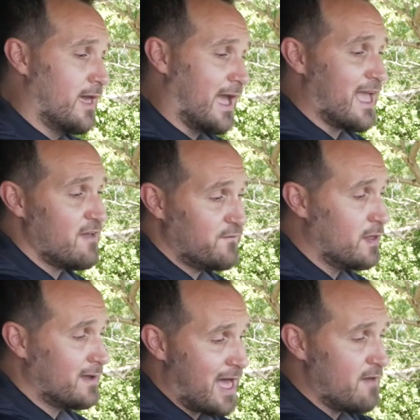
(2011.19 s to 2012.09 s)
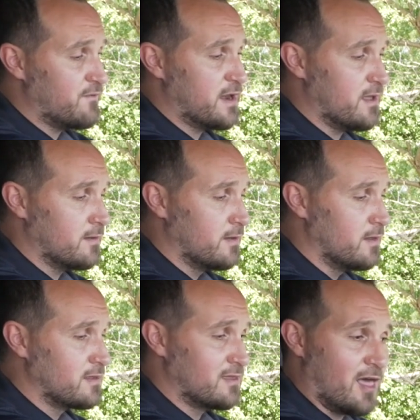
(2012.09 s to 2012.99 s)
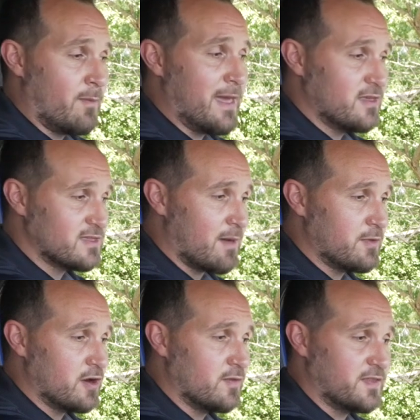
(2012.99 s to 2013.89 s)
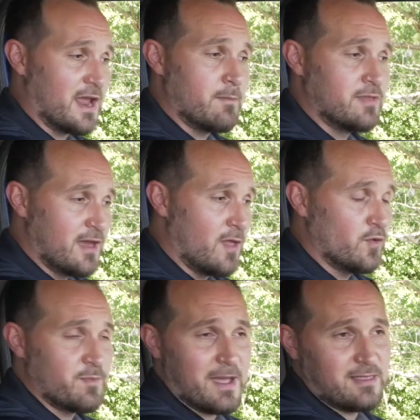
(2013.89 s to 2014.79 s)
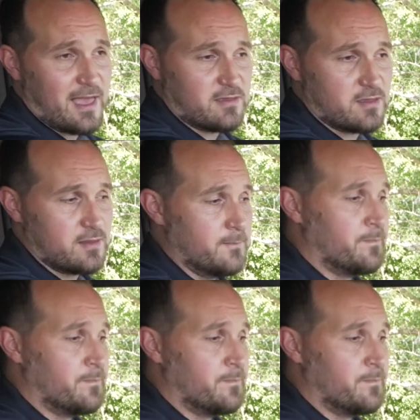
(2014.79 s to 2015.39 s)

And I feel confident to tell my examiner that I'm done with my test.